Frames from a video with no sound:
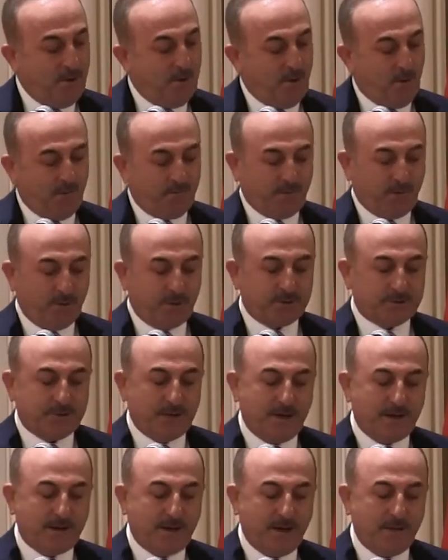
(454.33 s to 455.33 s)
Of course,
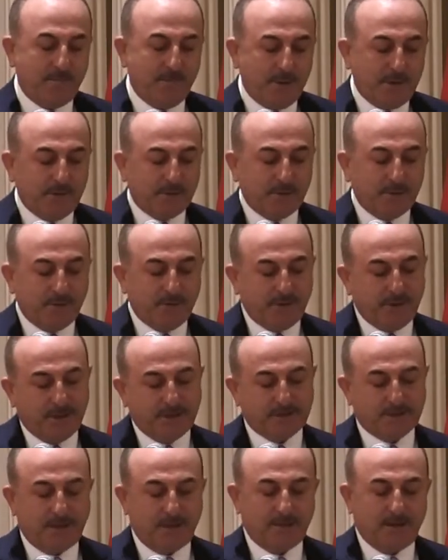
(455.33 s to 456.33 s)
there are many good
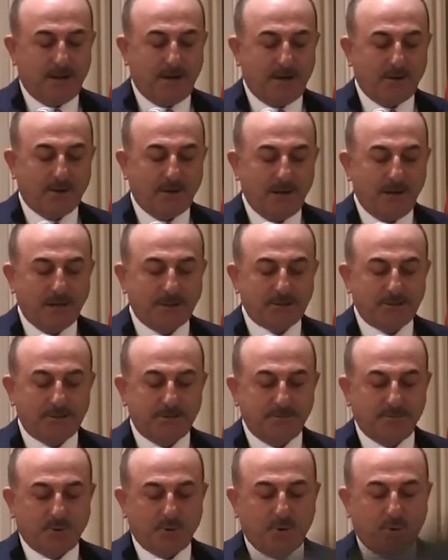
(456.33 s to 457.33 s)
things that our
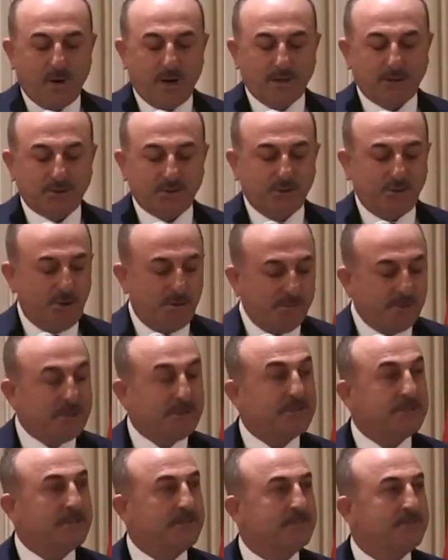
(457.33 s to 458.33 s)
age provides to
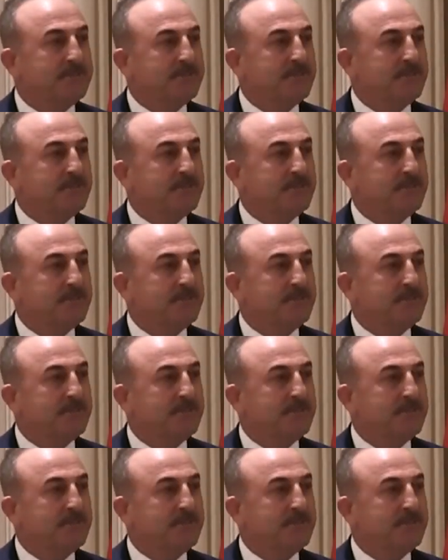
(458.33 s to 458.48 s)
humanity.